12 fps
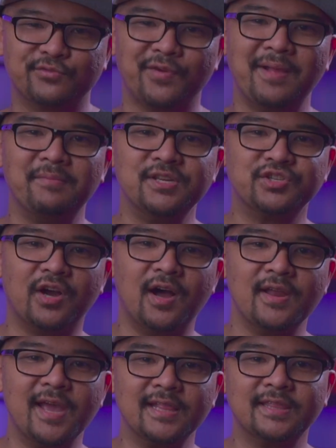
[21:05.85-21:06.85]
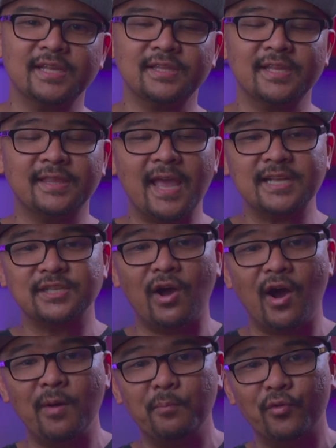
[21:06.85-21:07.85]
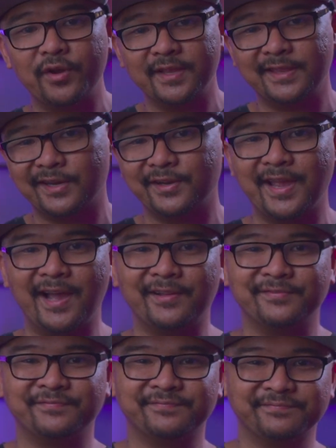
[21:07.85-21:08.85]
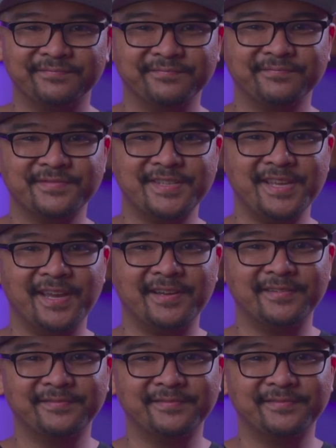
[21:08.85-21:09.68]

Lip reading: is Ramli John. Until the next onboarding teardown. See ya.